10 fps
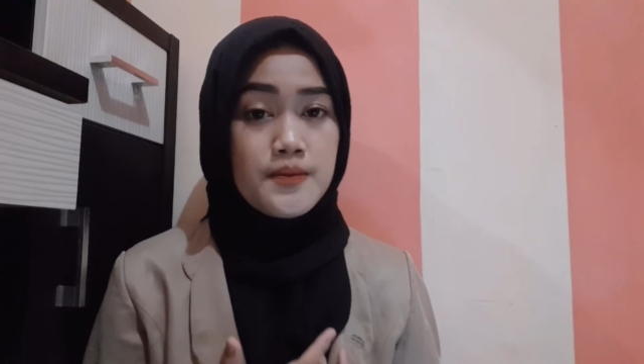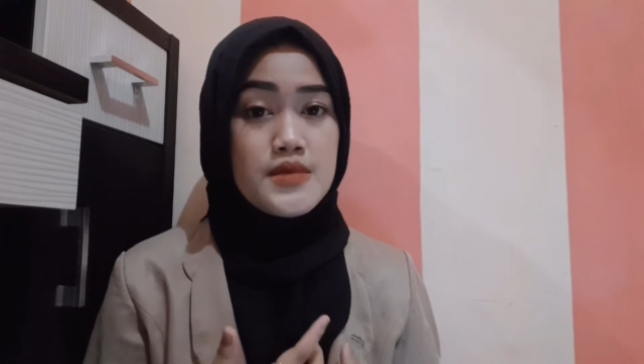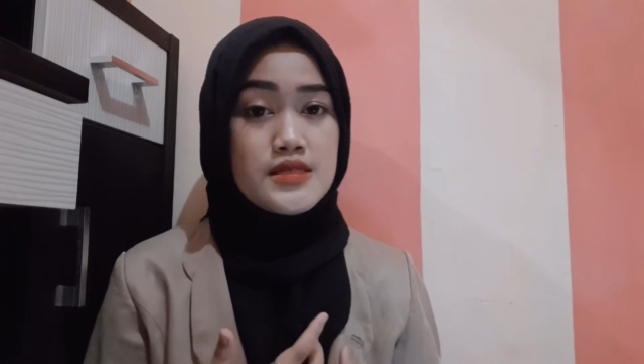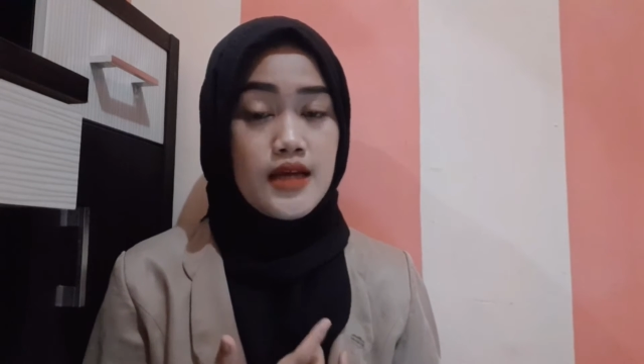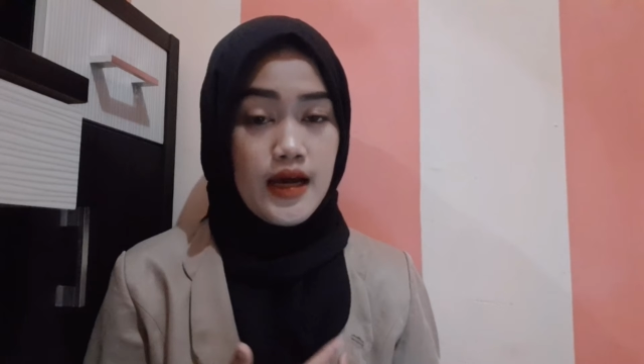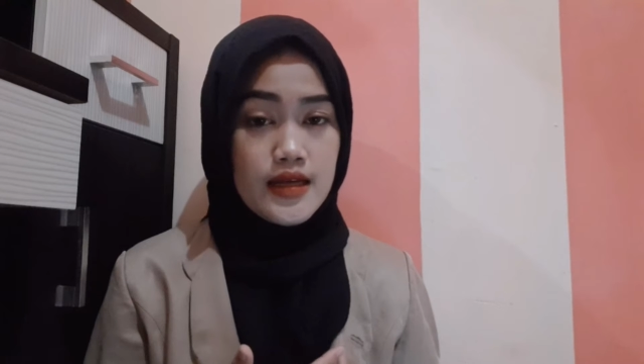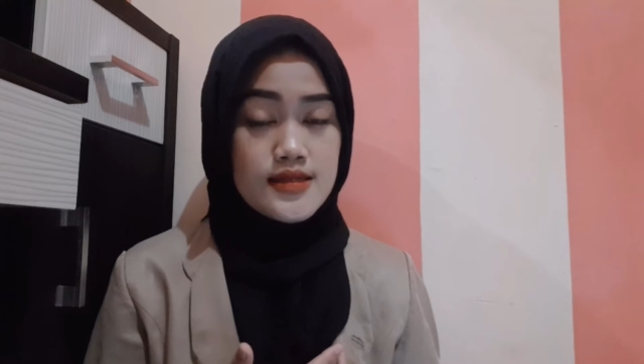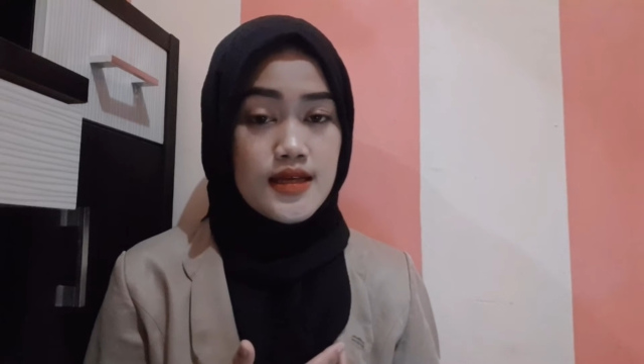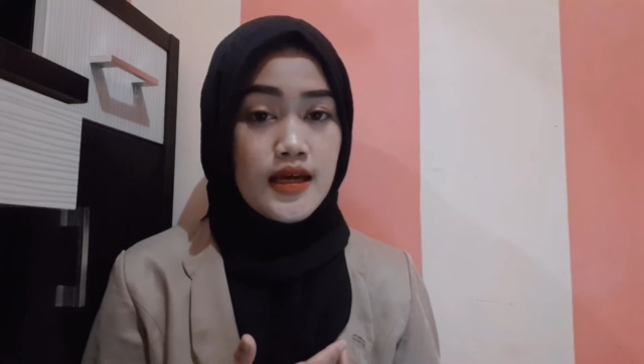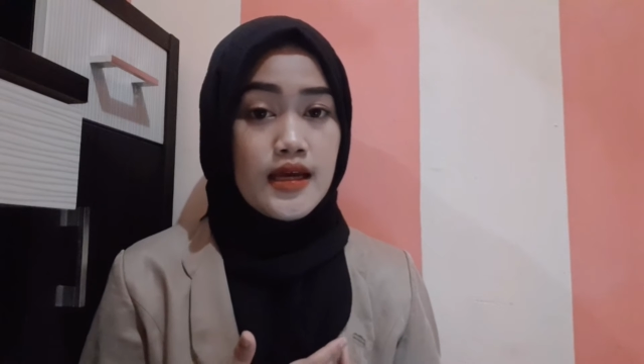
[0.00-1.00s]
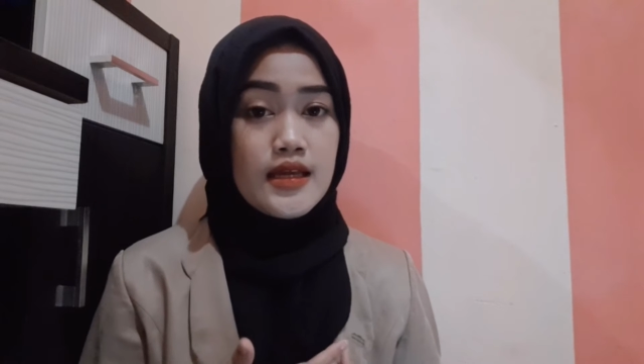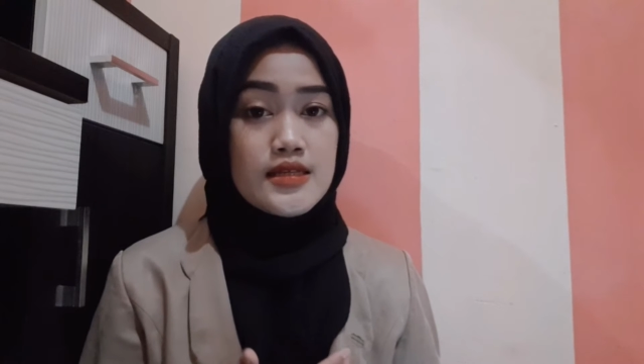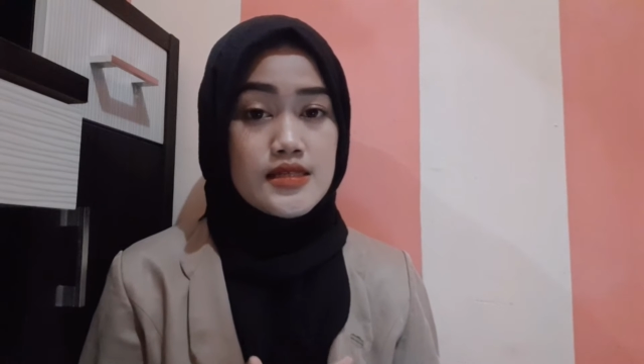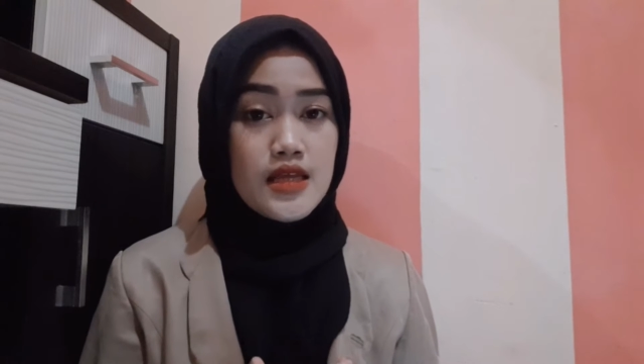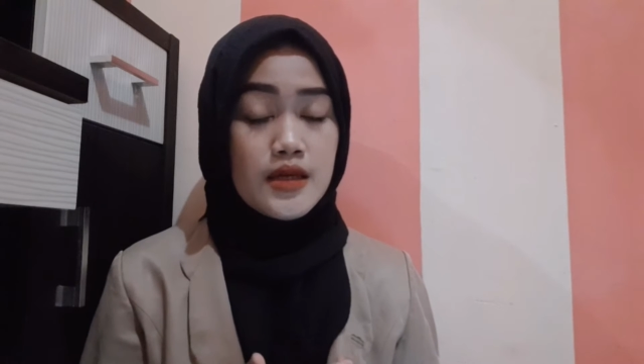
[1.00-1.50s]
Besides, in
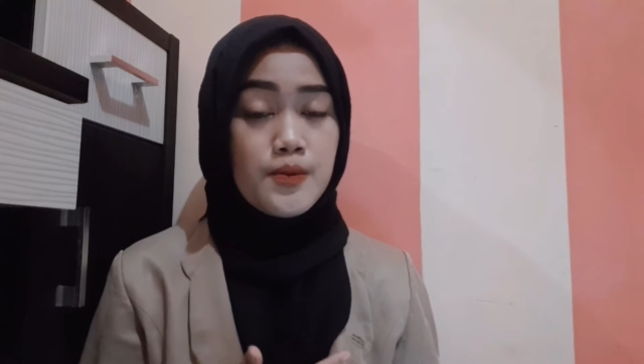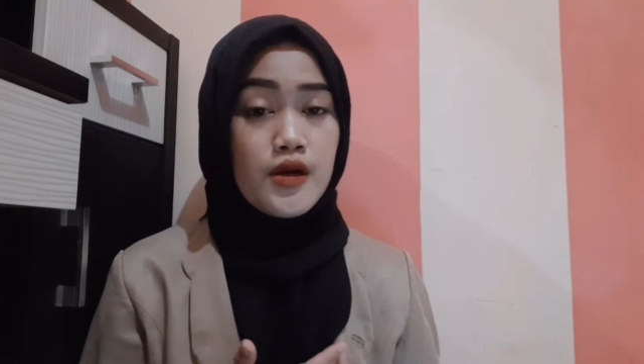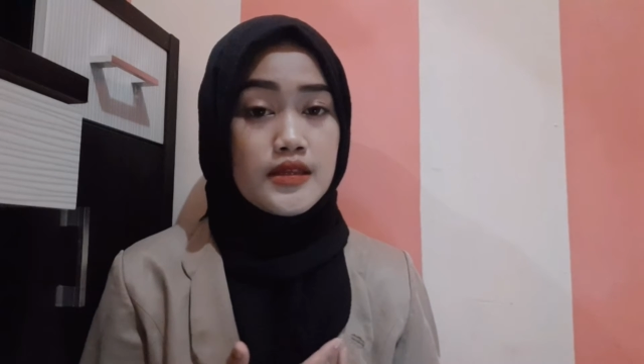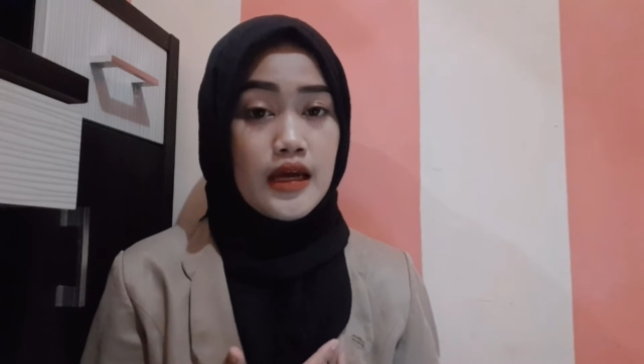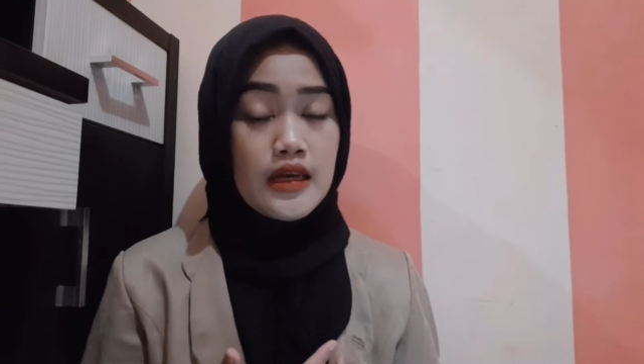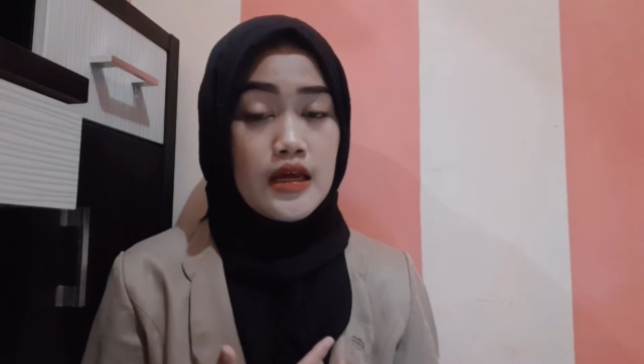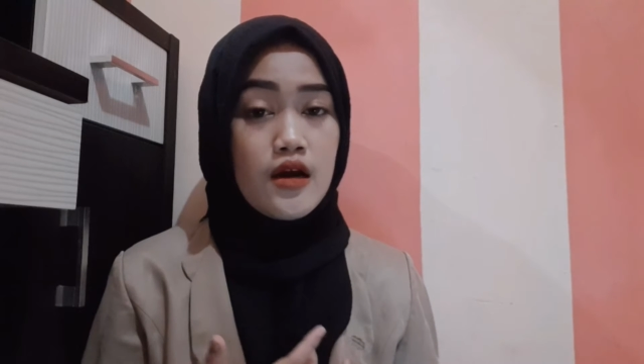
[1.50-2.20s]
State Polytechnic